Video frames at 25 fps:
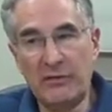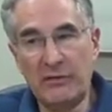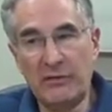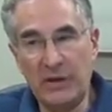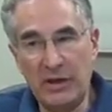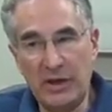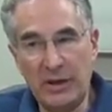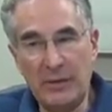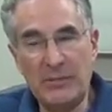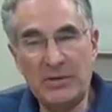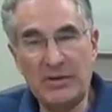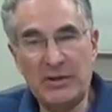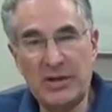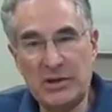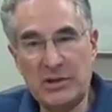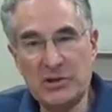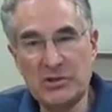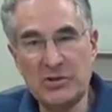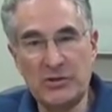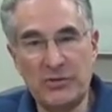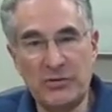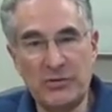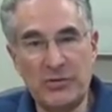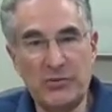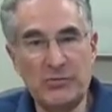The
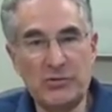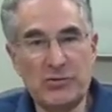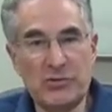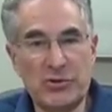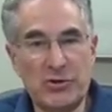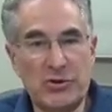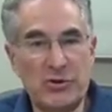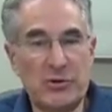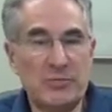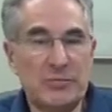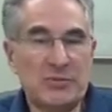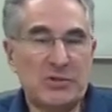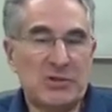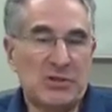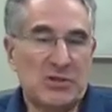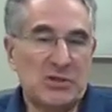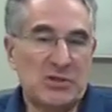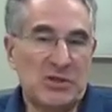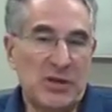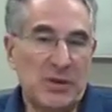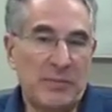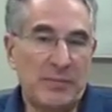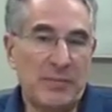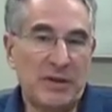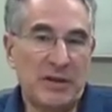limitation on those terms is
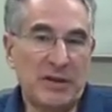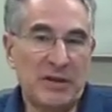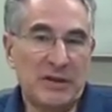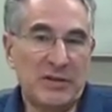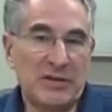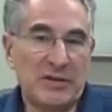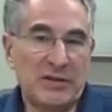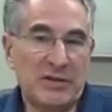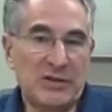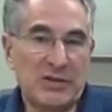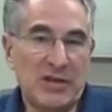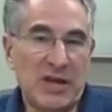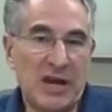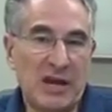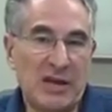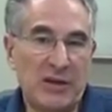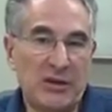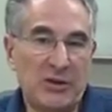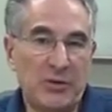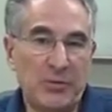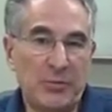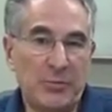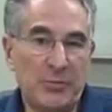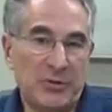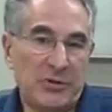typically
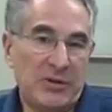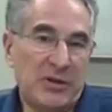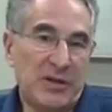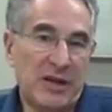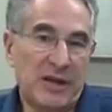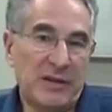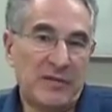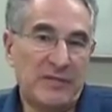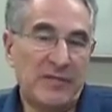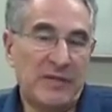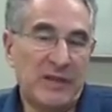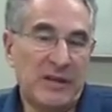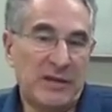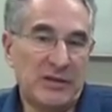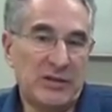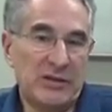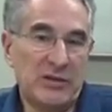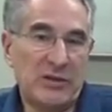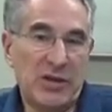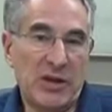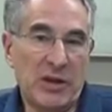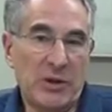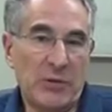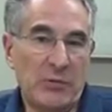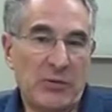designed to protect the
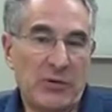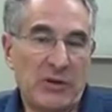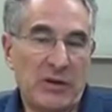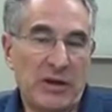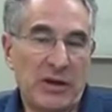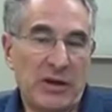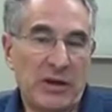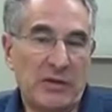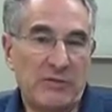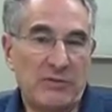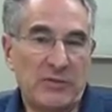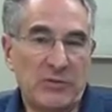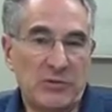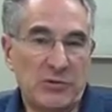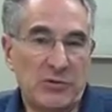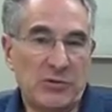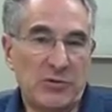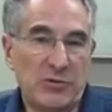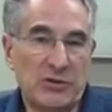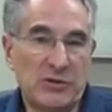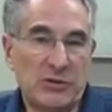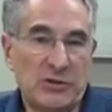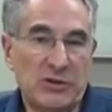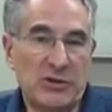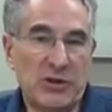integrity of the
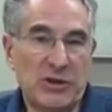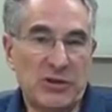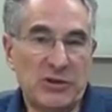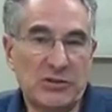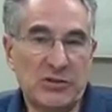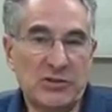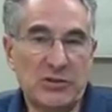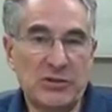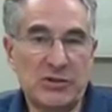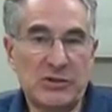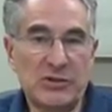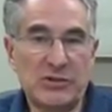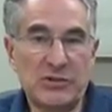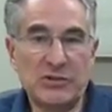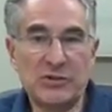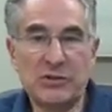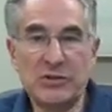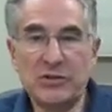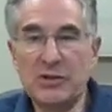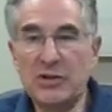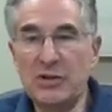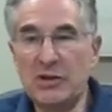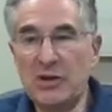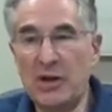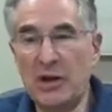
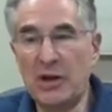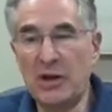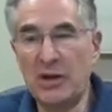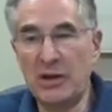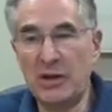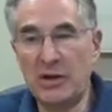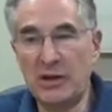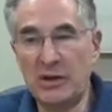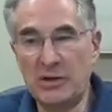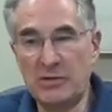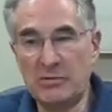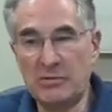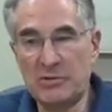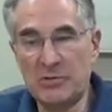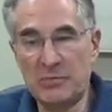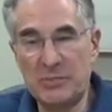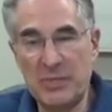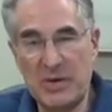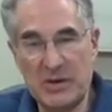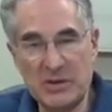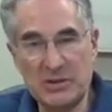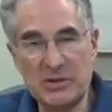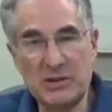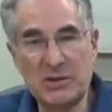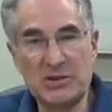jurisdiction's
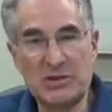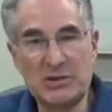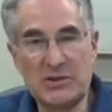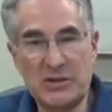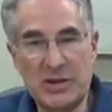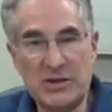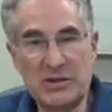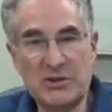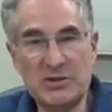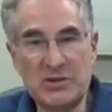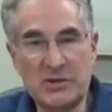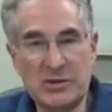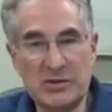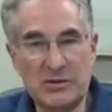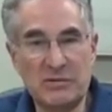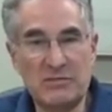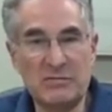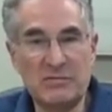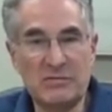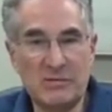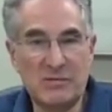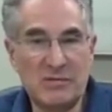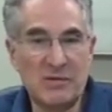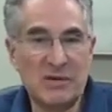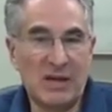specialization
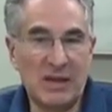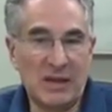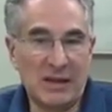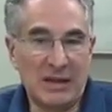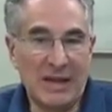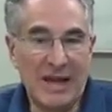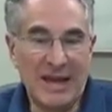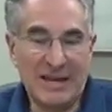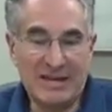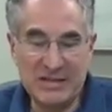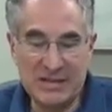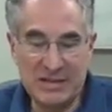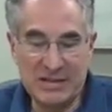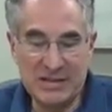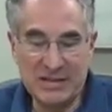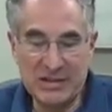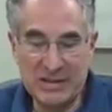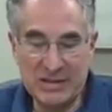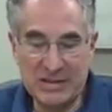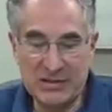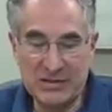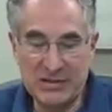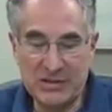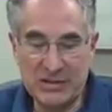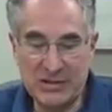
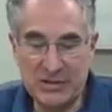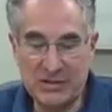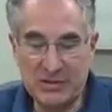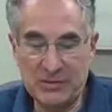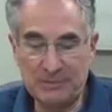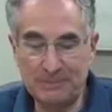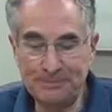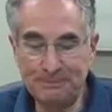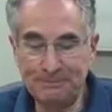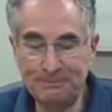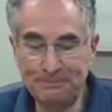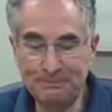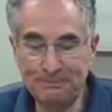licensing system.